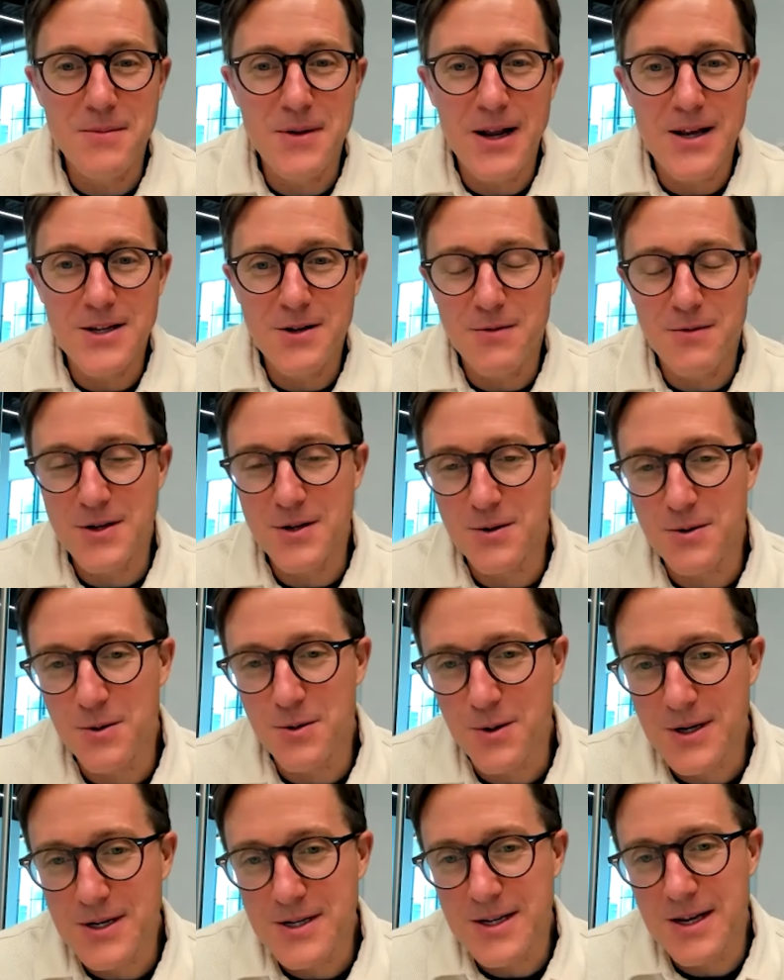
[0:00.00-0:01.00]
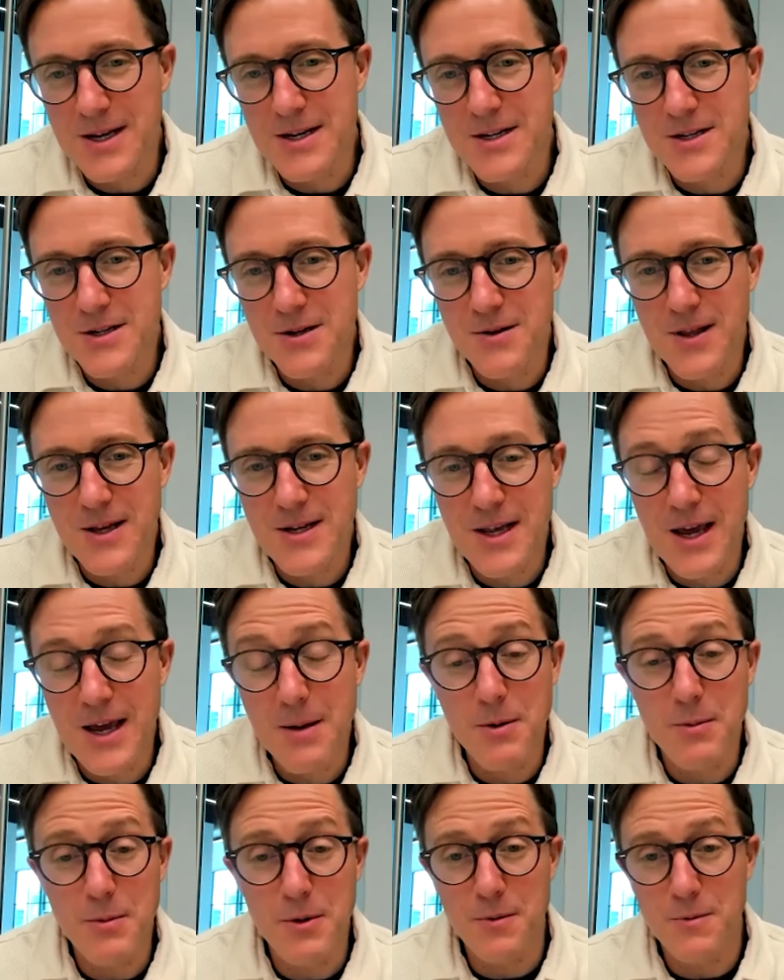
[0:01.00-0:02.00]
And as a result, organizations are less
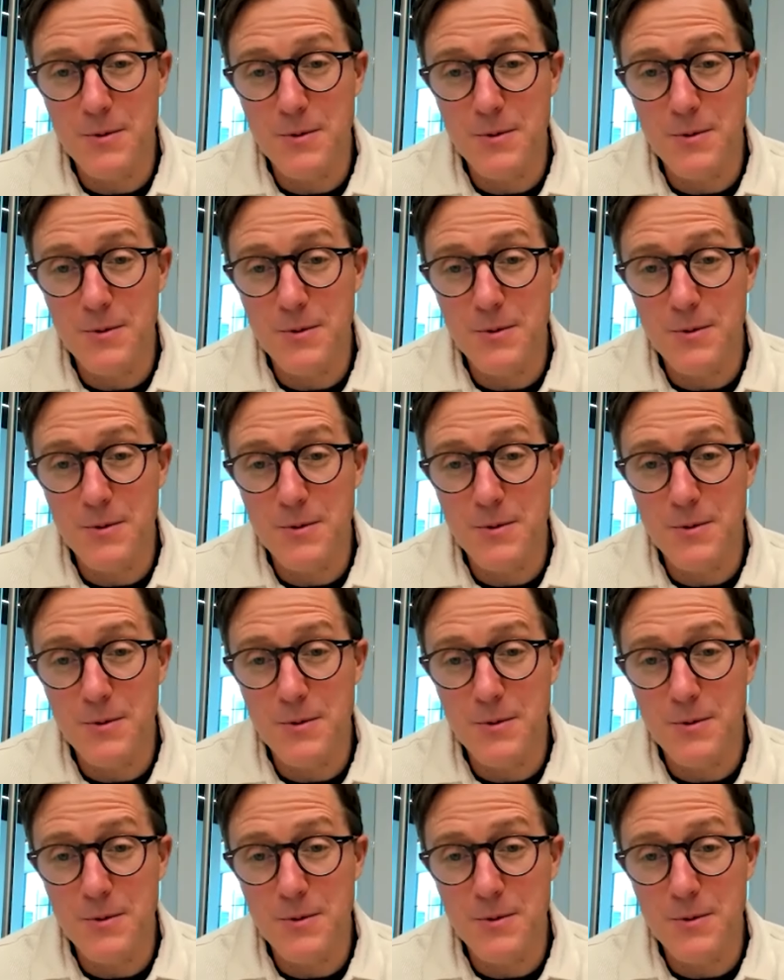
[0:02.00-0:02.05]
capable.